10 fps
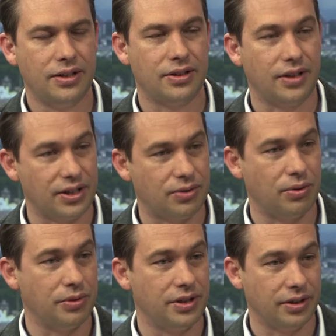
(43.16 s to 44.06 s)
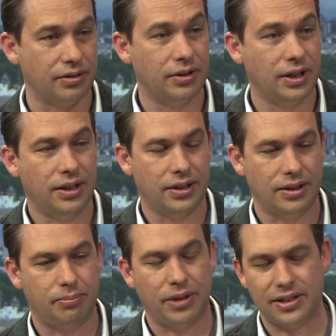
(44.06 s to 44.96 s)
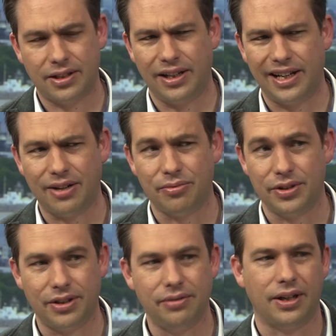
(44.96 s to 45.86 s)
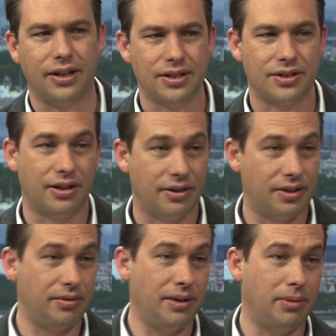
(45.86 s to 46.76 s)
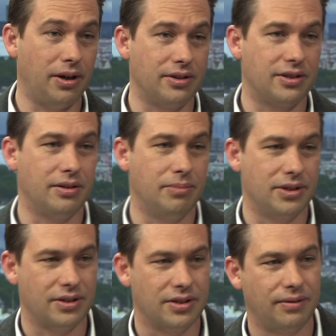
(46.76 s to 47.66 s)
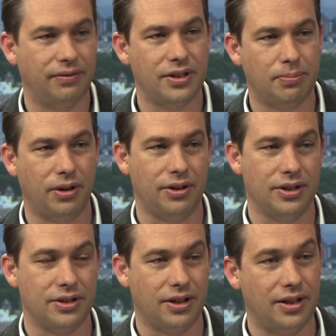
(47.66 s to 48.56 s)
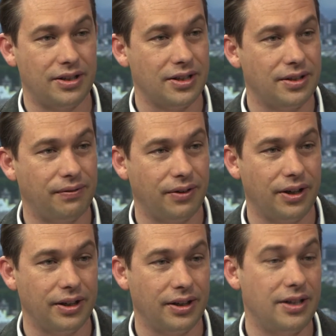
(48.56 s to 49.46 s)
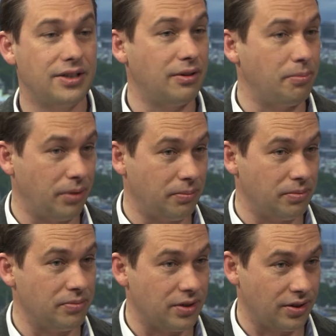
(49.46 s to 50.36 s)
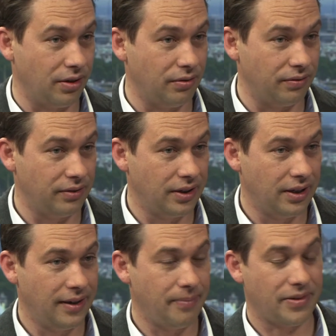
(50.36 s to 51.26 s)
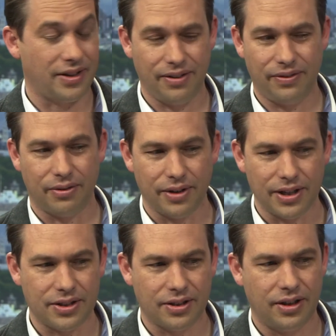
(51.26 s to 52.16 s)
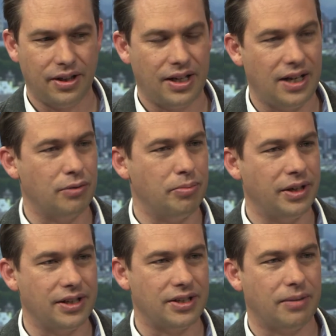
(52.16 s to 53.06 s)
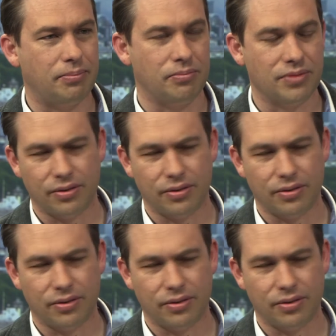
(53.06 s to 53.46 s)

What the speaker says: So that's what we do. Practically how we do that is there are three parts to the business. The first part is identifying, is there a problem to solve? And if there is, how big is that problem?